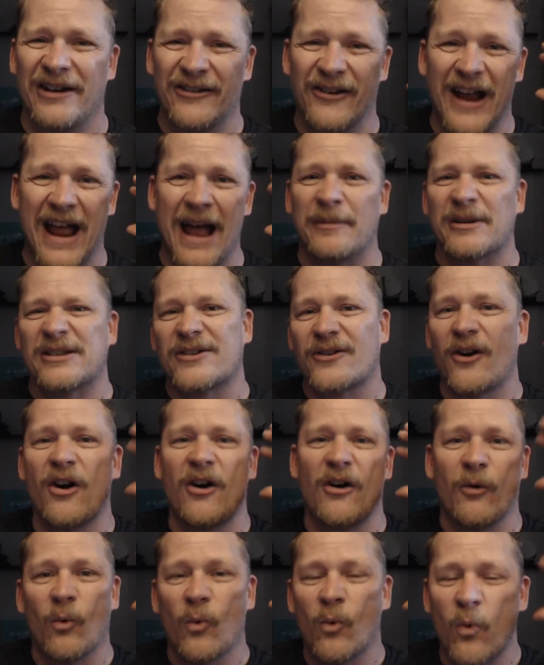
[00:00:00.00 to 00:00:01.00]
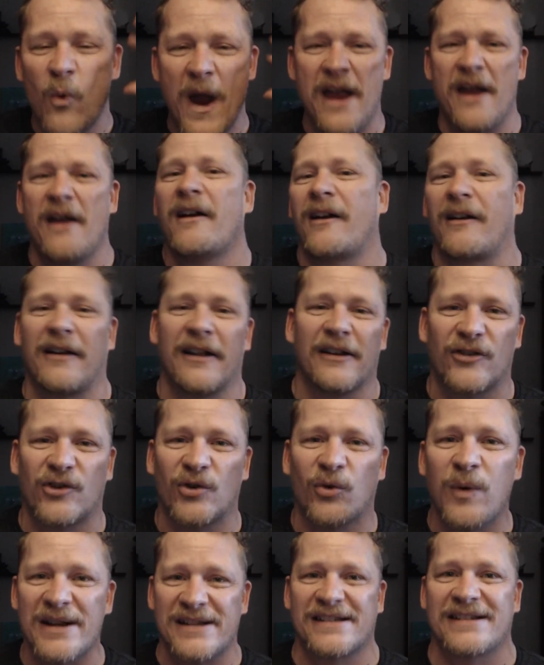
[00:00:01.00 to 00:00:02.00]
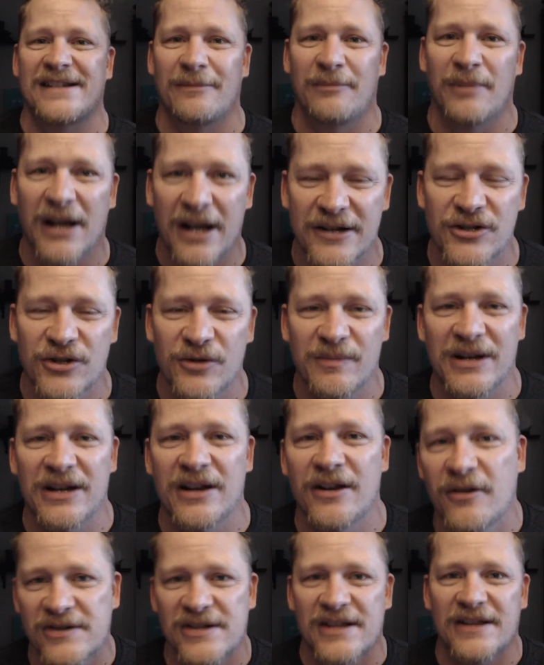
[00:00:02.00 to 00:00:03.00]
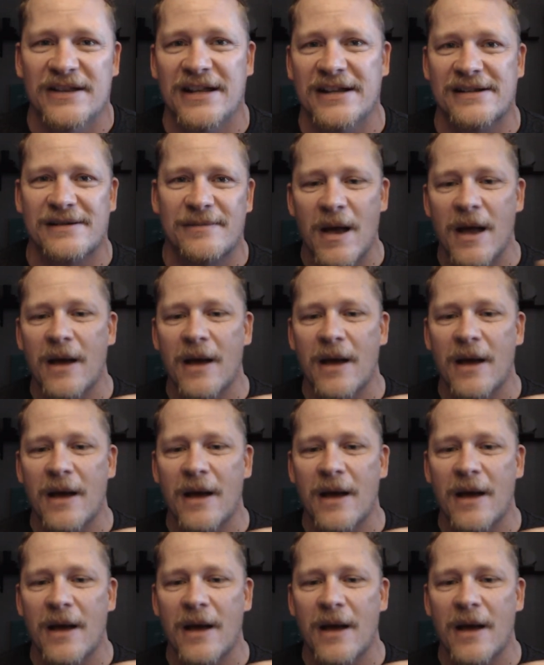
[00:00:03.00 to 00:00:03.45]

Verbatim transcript: your habits are all weird and twisted because you've been using these